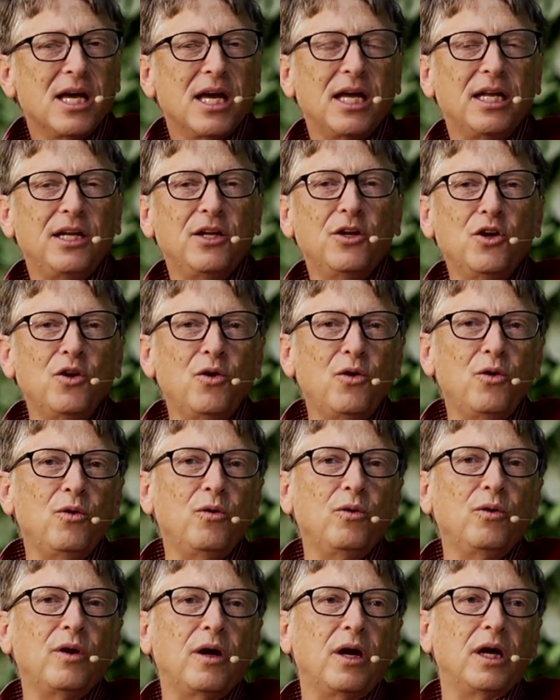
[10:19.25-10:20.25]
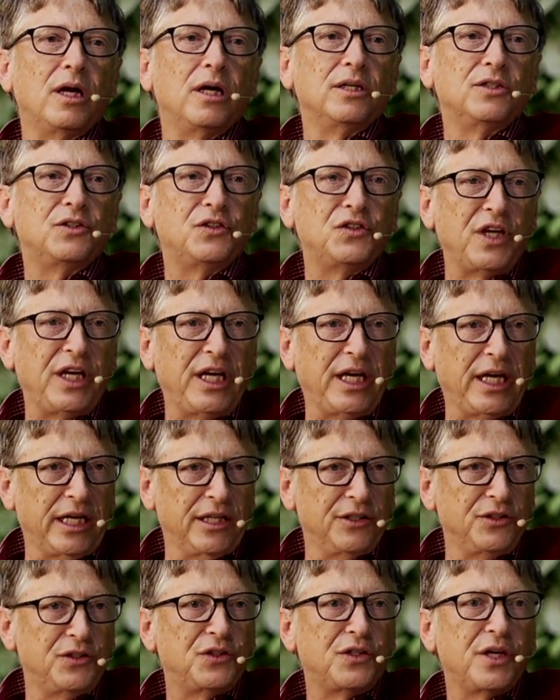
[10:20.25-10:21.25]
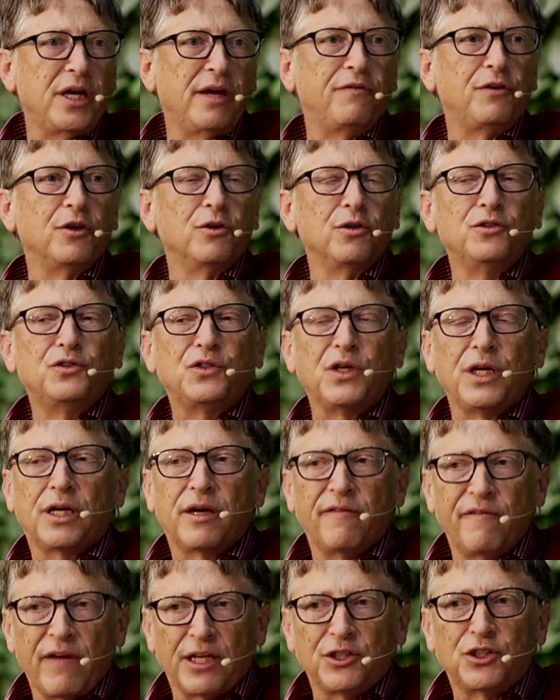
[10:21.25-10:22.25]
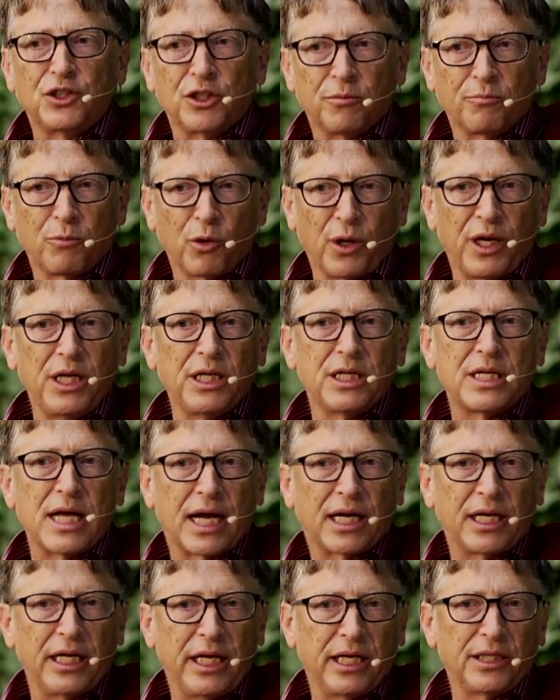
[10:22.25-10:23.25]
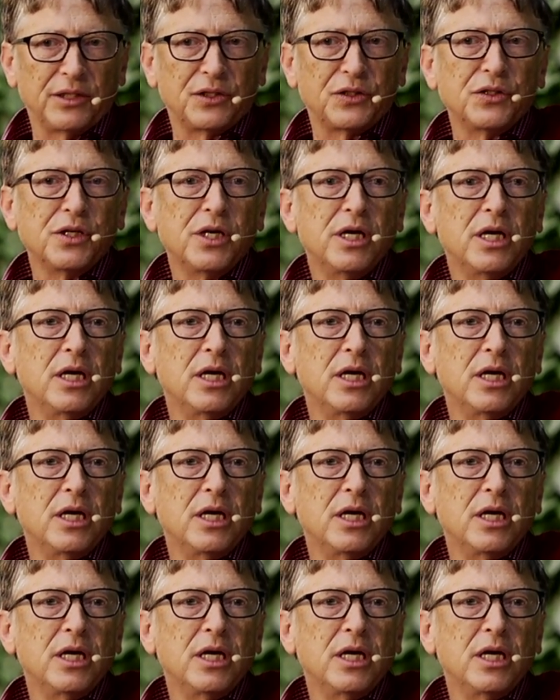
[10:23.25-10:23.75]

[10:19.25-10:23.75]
And new seeds, if you're using conventional breeding techniques,